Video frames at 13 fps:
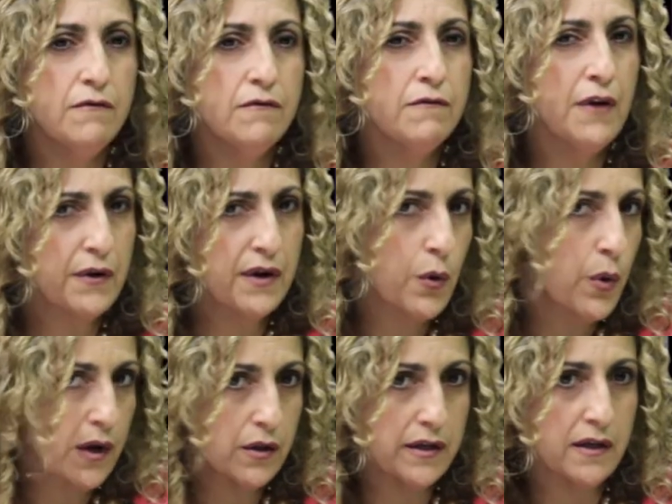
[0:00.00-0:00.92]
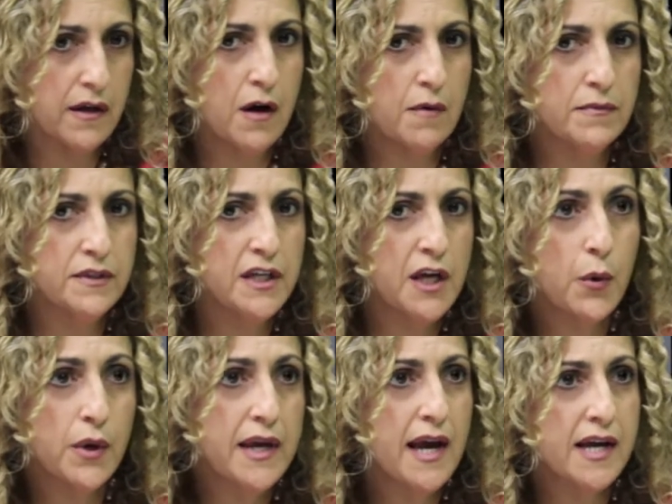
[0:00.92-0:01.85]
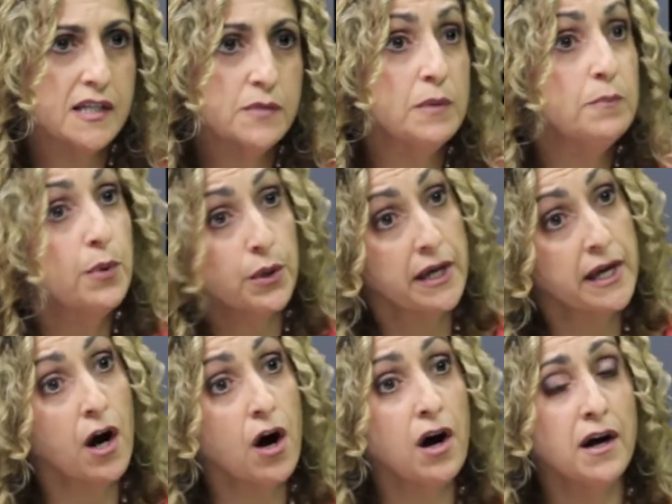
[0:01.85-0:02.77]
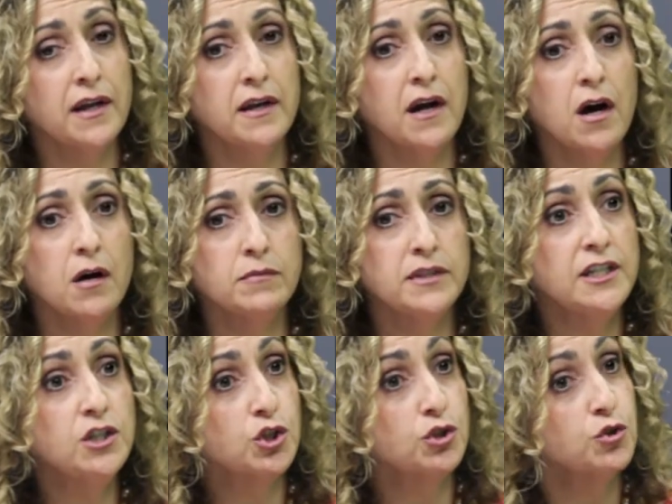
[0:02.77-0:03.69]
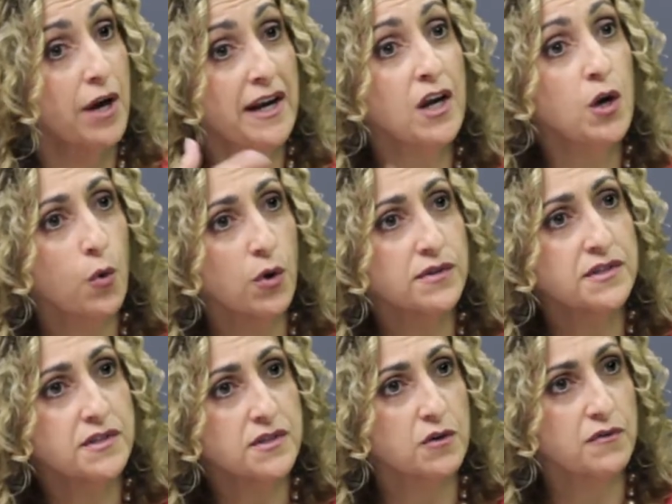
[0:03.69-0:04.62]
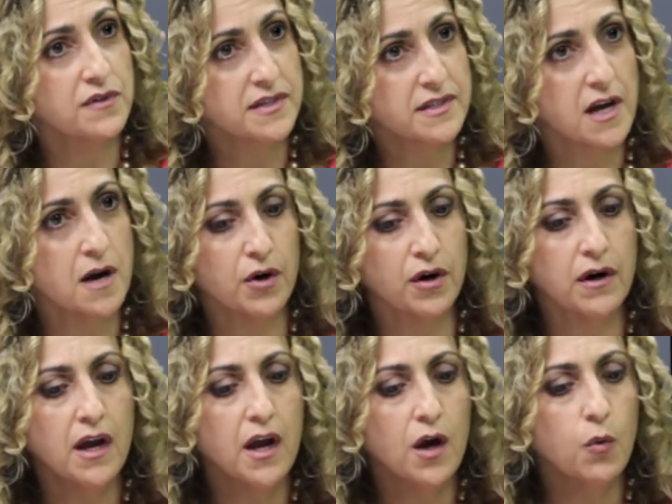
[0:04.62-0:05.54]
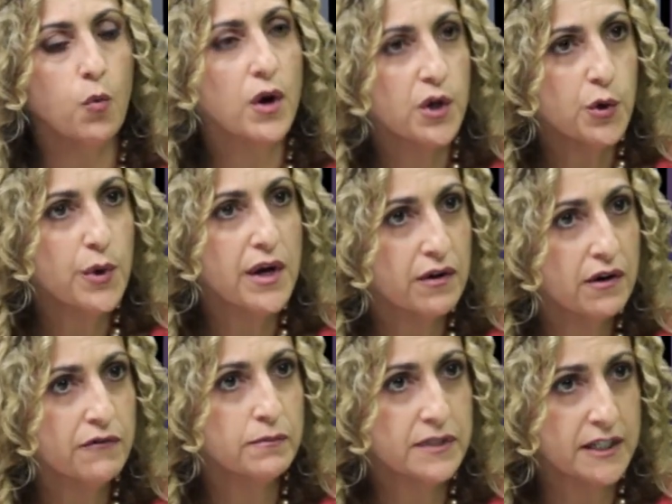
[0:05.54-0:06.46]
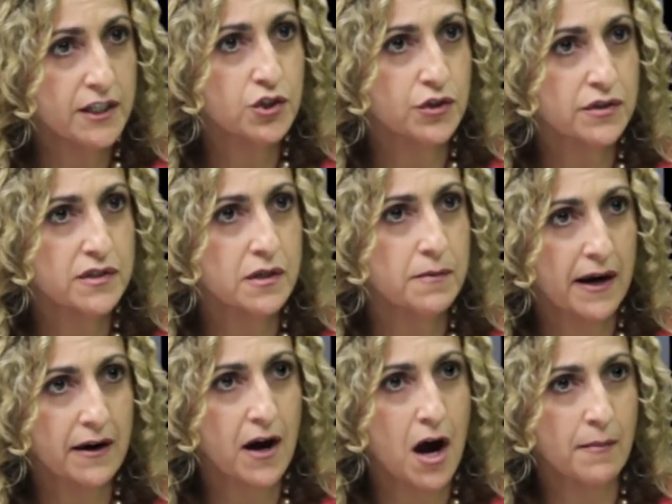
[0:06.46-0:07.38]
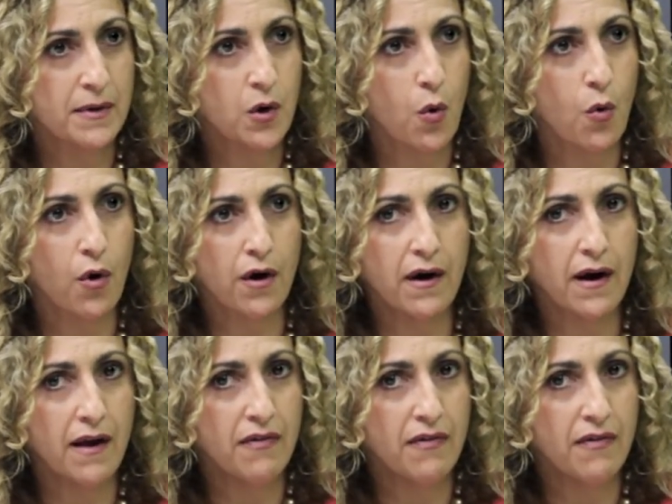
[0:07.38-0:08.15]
And very quickly, DOE has been putting on teacher training courses over the summer. What are you hearing from teachers about Common Core?